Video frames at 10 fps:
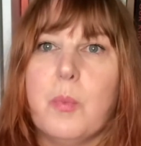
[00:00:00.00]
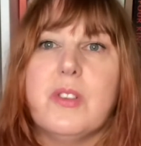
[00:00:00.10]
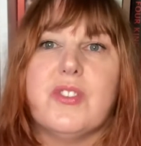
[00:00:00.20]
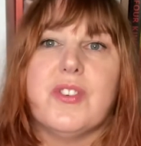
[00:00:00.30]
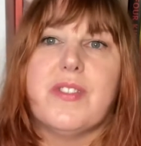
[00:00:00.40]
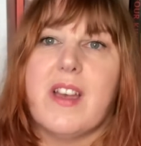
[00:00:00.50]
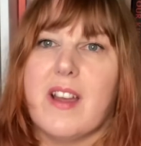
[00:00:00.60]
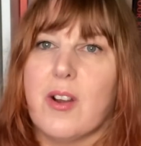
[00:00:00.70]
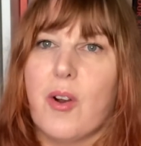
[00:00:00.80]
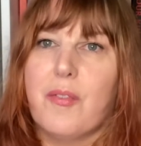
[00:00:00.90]
Once you're
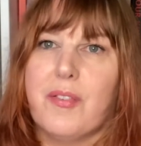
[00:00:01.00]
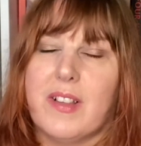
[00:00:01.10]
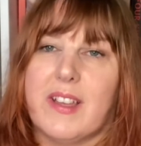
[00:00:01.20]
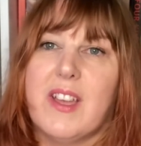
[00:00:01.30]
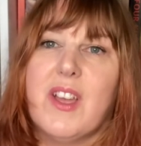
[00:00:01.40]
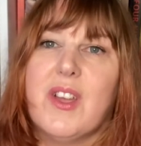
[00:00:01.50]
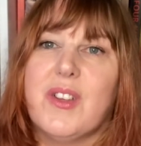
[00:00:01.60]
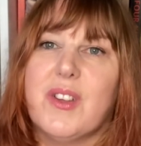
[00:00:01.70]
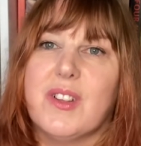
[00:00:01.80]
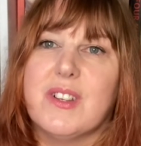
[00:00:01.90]
there, hopefully
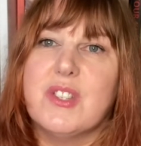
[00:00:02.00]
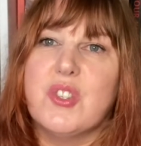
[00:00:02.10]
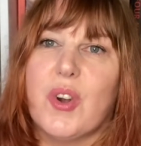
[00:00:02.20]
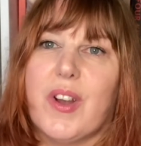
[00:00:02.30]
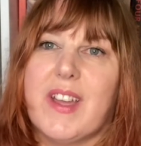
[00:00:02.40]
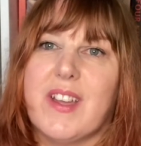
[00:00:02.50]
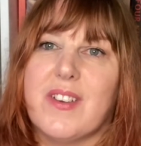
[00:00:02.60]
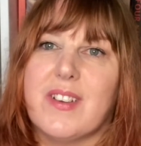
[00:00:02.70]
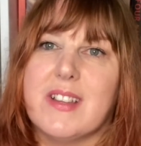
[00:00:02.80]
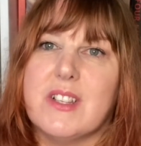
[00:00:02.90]
you'll
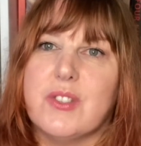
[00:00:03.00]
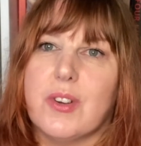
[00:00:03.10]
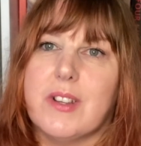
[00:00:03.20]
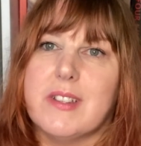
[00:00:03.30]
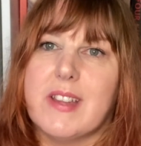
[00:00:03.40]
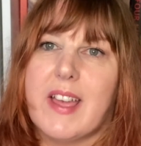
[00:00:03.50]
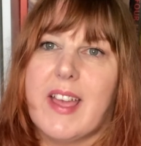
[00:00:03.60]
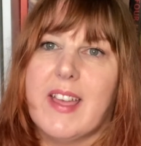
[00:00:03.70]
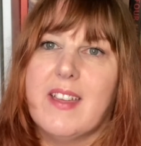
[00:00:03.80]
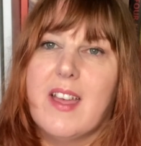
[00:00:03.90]
really enjoy the
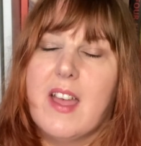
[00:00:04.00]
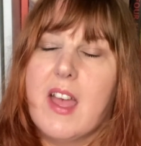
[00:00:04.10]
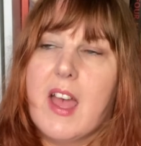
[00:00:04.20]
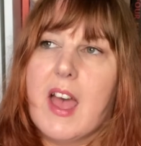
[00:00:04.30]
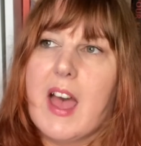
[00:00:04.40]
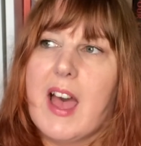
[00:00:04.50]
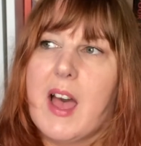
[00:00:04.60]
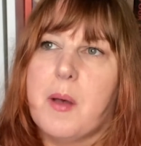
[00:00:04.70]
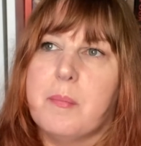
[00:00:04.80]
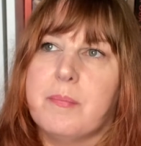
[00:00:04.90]
day,
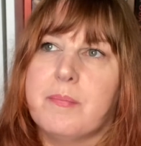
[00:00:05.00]
and